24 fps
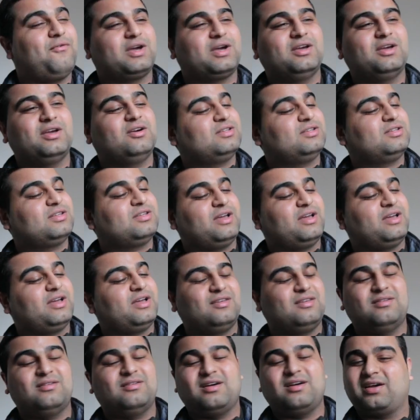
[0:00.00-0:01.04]
god,
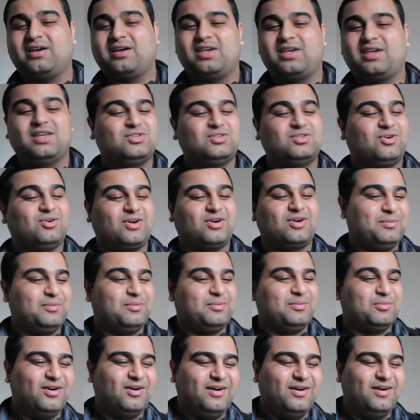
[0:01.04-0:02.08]
I can't talk anymore.
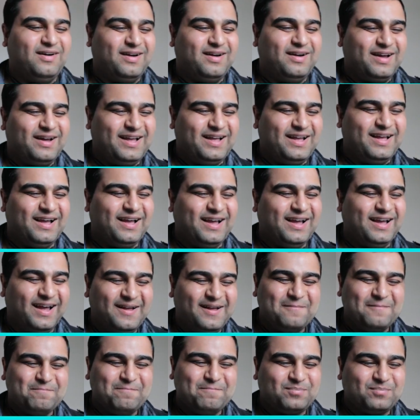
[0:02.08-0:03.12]

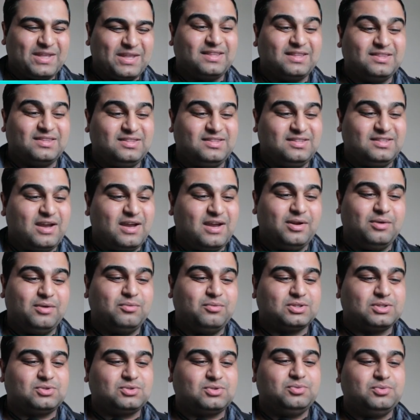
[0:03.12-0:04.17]
Yeah, Darien
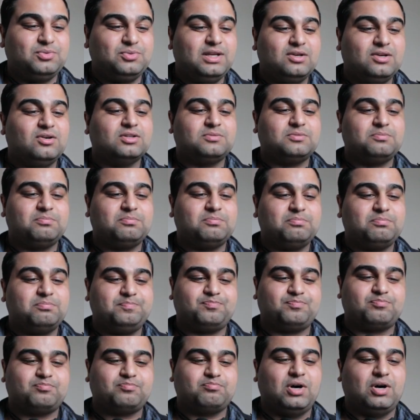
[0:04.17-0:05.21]
was really good,
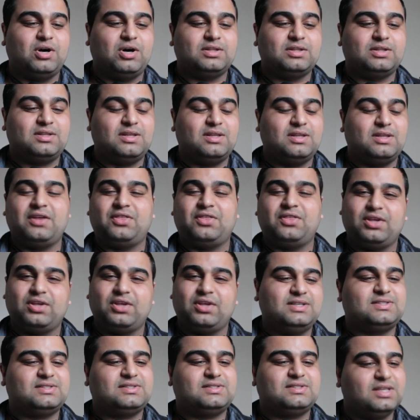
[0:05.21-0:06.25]
but I think he's
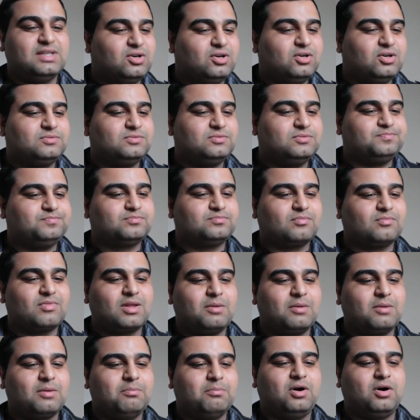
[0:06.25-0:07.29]
still good,
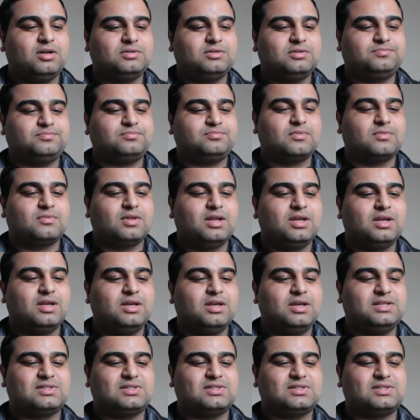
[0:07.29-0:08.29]
but he's